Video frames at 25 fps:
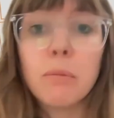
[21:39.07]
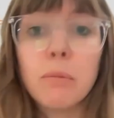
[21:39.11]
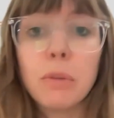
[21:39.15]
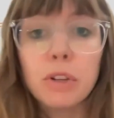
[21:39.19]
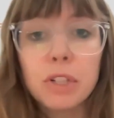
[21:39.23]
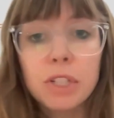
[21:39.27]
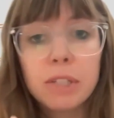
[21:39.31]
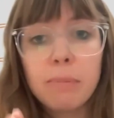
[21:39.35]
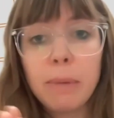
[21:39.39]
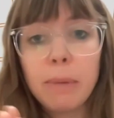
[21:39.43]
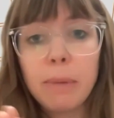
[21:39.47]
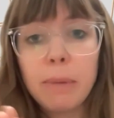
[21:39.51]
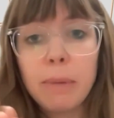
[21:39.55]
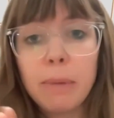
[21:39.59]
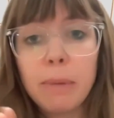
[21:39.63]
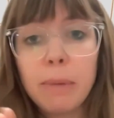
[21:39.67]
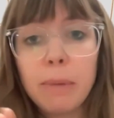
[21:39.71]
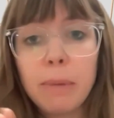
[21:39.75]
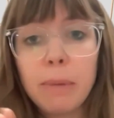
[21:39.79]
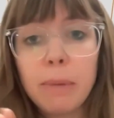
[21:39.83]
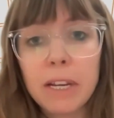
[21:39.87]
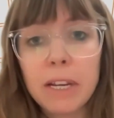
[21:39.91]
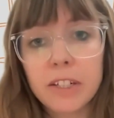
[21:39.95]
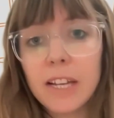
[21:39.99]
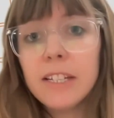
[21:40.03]
something more
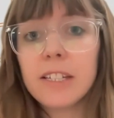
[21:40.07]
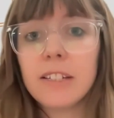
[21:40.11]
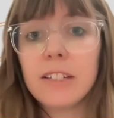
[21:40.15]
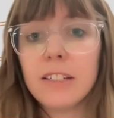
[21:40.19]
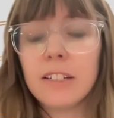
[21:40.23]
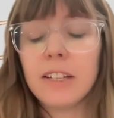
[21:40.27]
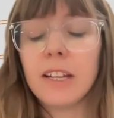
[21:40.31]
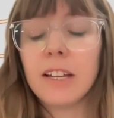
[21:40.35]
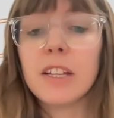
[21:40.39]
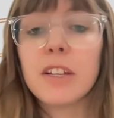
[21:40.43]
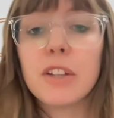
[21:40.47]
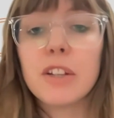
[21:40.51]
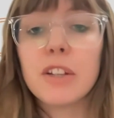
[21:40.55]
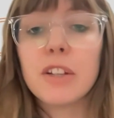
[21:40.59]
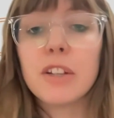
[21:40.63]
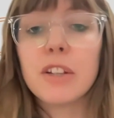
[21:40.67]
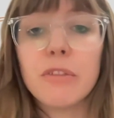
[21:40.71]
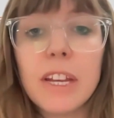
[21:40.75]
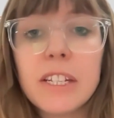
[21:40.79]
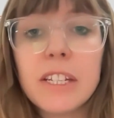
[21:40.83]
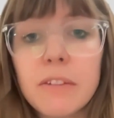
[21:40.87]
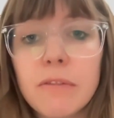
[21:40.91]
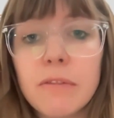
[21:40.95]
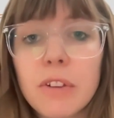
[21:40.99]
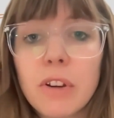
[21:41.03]
specialized
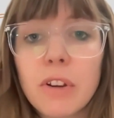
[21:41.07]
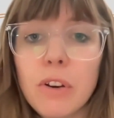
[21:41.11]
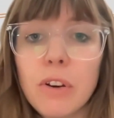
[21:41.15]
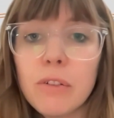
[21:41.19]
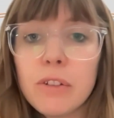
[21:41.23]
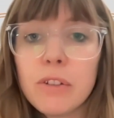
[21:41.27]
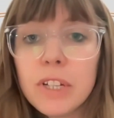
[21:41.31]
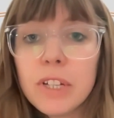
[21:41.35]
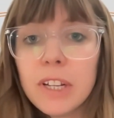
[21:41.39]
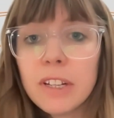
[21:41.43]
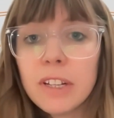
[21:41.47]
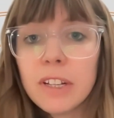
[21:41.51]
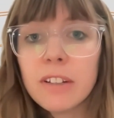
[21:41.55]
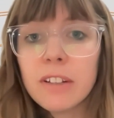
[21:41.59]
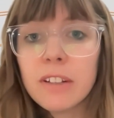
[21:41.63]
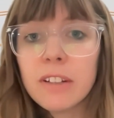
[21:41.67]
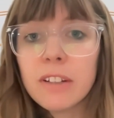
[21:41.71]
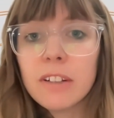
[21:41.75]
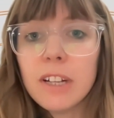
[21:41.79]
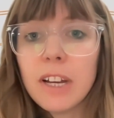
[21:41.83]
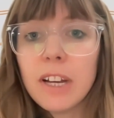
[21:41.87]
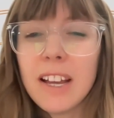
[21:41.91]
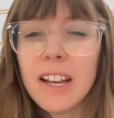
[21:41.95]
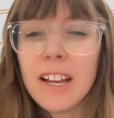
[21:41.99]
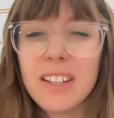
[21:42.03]
like creative
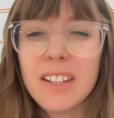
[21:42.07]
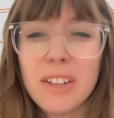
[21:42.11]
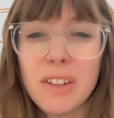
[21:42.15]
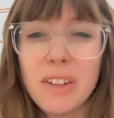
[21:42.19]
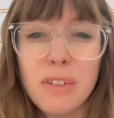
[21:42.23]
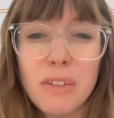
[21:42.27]
coding